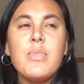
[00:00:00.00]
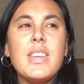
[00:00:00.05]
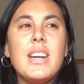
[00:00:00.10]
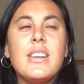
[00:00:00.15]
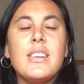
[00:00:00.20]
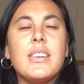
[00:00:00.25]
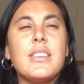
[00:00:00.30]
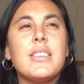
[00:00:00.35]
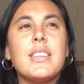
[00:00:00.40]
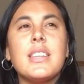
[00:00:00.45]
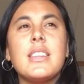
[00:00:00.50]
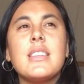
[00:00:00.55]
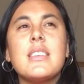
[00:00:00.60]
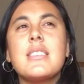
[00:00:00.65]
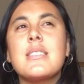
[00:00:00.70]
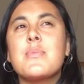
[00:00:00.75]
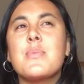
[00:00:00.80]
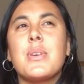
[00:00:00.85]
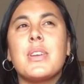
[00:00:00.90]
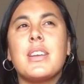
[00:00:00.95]
And I think
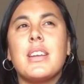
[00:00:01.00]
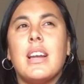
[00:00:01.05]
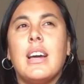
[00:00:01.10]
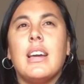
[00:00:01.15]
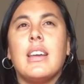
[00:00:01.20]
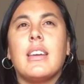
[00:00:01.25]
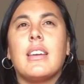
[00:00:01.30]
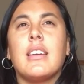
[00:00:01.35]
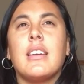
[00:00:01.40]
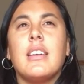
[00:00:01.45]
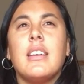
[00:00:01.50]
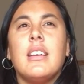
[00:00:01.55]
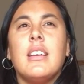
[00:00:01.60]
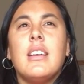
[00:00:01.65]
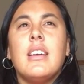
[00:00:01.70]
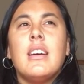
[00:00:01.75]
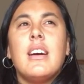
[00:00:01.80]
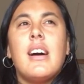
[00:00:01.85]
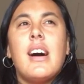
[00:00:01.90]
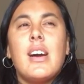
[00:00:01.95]
that's when like,
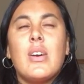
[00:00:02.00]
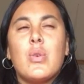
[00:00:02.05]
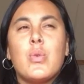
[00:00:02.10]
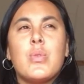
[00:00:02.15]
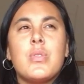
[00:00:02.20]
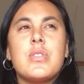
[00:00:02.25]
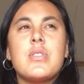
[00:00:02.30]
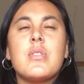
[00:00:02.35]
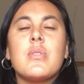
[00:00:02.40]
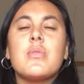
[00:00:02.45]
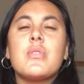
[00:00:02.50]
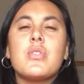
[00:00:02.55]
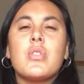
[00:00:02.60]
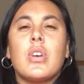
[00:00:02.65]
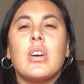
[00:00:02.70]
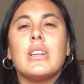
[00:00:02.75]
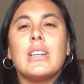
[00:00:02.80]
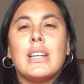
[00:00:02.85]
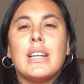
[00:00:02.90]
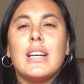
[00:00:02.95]
I also was
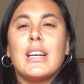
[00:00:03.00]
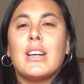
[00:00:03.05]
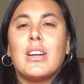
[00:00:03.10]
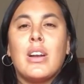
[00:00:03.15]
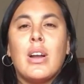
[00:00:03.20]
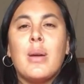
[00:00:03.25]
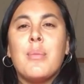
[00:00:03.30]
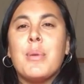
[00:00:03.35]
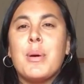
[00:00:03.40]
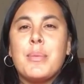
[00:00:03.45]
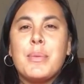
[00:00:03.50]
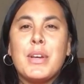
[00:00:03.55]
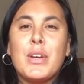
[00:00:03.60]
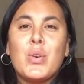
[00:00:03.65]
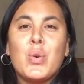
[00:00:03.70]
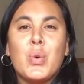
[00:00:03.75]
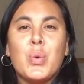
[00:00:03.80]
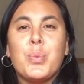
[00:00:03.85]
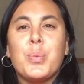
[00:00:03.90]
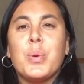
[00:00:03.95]
trying to like climb up that
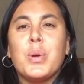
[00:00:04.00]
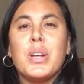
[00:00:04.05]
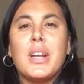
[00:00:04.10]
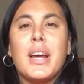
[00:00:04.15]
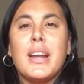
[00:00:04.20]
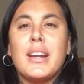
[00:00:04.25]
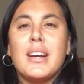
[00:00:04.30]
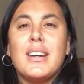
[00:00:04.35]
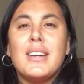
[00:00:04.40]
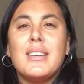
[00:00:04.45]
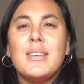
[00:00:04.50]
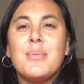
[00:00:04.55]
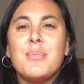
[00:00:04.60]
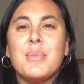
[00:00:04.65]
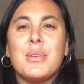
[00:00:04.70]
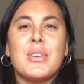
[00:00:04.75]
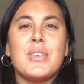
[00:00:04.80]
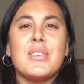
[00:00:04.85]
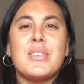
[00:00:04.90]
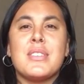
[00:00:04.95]
corporate ladder,
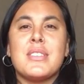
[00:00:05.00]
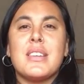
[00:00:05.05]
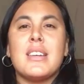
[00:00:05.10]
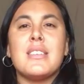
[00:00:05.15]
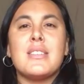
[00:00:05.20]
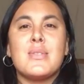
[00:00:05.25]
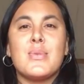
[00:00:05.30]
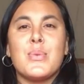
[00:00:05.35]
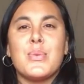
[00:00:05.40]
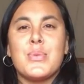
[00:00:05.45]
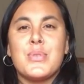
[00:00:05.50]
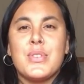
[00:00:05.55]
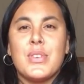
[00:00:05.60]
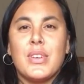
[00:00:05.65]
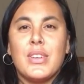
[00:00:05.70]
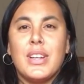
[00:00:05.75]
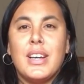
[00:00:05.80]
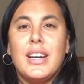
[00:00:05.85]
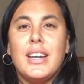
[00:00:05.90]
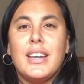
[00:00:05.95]
because that's also
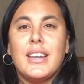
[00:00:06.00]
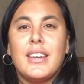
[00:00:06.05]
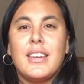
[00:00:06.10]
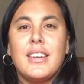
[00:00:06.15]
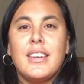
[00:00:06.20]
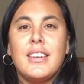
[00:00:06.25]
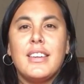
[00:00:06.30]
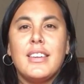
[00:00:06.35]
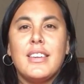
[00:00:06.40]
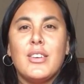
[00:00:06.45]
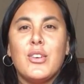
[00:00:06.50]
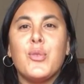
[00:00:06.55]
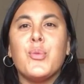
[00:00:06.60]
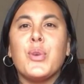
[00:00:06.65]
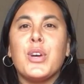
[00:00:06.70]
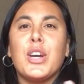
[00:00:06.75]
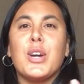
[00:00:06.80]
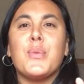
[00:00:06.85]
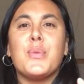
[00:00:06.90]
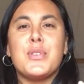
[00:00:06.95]
like
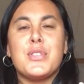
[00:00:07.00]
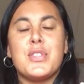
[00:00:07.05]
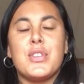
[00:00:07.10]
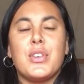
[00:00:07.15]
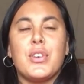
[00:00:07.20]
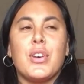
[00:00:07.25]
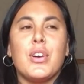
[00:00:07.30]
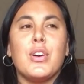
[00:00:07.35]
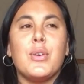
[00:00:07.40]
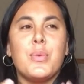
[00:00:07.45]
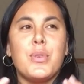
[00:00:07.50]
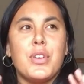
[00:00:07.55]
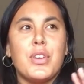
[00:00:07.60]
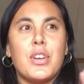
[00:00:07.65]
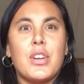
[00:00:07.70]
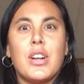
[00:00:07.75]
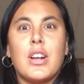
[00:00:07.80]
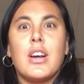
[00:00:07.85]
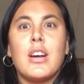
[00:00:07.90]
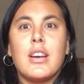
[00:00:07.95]
where I wanted to go. I
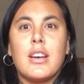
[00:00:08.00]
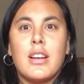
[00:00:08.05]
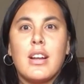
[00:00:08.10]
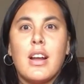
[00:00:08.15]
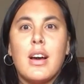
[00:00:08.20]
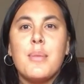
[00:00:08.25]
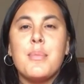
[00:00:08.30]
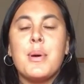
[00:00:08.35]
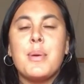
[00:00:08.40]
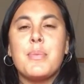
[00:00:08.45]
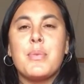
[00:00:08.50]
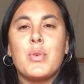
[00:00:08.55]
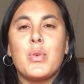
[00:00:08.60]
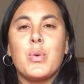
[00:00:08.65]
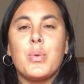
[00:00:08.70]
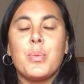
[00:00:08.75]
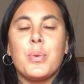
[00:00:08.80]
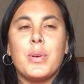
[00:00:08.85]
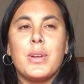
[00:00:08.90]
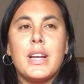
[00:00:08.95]
wanted to climb up the
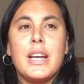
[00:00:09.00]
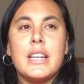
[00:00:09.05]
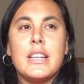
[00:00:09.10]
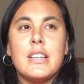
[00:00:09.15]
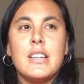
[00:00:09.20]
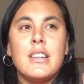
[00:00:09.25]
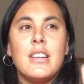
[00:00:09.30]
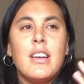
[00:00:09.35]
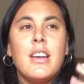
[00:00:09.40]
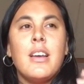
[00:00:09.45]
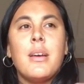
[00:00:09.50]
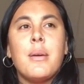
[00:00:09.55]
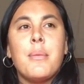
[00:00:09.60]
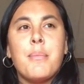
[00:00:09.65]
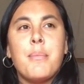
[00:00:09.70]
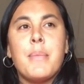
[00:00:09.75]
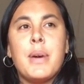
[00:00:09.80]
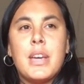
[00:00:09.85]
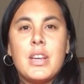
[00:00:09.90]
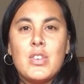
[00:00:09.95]
corporate ladder,
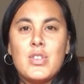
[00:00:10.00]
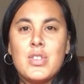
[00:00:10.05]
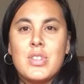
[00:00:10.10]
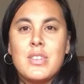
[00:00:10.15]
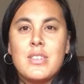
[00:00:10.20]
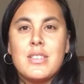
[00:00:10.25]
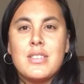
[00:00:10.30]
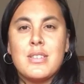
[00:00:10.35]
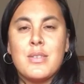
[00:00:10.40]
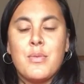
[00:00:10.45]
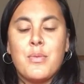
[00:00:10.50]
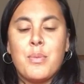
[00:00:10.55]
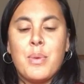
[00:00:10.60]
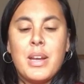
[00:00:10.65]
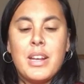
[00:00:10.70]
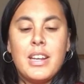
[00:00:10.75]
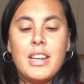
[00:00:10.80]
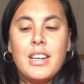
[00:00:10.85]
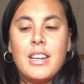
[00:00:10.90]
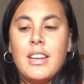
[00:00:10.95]
make shitloads of
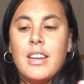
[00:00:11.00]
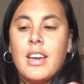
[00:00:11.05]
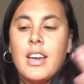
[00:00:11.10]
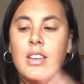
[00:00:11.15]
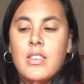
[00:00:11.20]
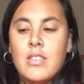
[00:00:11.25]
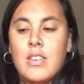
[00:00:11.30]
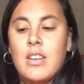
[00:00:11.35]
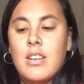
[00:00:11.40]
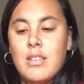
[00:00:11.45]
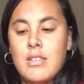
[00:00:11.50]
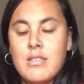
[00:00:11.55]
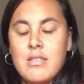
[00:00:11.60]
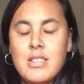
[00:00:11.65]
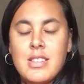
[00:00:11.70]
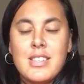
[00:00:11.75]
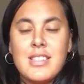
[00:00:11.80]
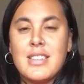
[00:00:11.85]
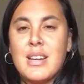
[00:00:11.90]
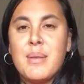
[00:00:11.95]
money, and then
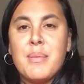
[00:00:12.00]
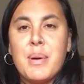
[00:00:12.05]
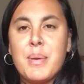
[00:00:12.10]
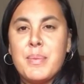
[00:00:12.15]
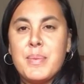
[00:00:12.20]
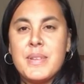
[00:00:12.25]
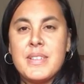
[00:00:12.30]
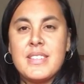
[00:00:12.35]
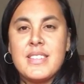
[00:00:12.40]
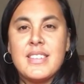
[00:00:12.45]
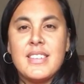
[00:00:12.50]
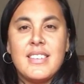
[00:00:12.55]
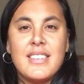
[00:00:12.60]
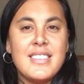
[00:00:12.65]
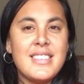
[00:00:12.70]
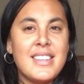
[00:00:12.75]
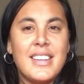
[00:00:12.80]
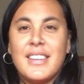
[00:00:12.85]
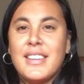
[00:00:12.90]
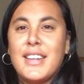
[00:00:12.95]
start my
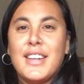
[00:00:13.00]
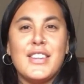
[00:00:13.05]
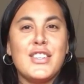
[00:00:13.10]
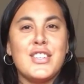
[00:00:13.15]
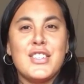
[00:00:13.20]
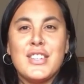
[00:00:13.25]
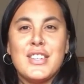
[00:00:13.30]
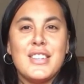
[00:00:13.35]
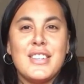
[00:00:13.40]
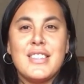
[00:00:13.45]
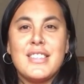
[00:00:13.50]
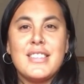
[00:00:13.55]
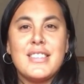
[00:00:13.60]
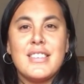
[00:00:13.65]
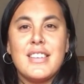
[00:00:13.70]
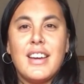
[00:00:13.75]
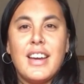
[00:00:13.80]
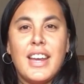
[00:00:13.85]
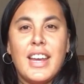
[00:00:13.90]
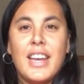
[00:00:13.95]
business. Like that's
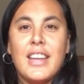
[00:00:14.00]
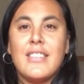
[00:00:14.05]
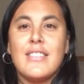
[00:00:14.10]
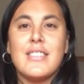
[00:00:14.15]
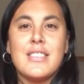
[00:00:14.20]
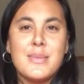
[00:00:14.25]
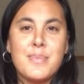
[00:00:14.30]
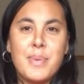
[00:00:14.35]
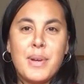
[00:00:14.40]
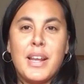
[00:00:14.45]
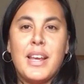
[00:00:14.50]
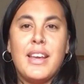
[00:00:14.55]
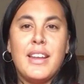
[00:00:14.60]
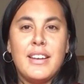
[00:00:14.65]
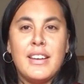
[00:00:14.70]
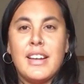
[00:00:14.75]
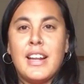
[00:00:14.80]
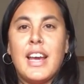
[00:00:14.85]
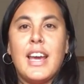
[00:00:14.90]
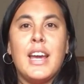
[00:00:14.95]
just, I had this
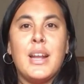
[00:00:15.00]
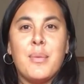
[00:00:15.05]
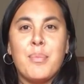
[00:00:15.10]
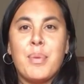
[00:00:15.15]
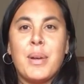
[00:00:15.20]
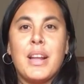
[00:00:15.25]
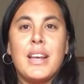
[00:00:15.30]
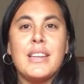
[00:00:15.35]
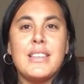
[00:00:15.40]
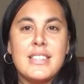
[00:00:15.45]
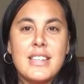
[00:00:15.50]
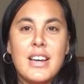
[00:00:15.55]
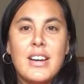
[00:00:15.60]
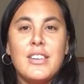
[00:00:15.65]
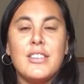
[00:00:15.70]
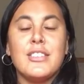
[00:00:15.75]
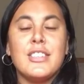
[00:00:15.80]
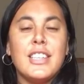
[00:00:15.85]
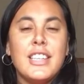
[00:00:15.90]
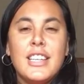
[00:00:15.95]
plan and I had it planned
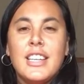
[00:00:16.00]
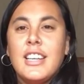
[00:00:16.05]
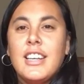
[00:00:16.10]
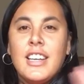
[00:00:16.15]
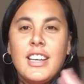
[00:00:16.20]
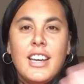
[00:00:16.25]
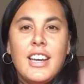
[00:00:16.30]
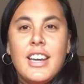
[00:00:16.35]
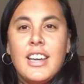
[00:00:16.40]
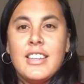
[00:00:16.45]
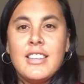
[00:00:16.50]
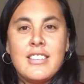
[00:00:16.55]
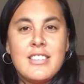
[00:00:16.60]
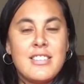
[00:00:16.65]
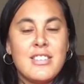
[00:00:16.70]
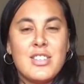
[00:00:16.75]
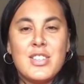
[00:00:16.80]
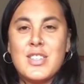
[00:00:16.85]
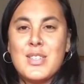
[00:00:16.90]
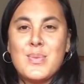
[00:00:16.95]
out, and
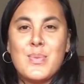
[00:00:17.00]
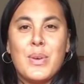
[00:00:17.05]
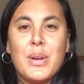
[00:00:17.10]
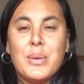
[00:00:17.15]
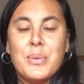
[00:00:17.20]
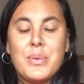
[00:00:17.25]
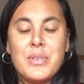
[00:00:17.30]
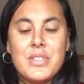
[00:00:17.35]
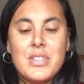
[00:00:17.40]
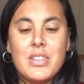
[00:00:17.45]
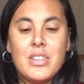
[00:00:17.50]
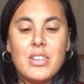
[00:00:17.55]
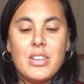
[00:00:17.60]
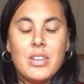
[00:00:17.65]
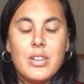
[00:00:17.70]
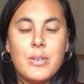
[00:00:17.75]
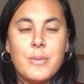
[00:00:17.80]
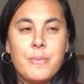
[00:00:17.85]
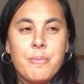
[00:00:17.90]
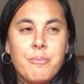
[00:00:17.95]
this is just where I wanted to go.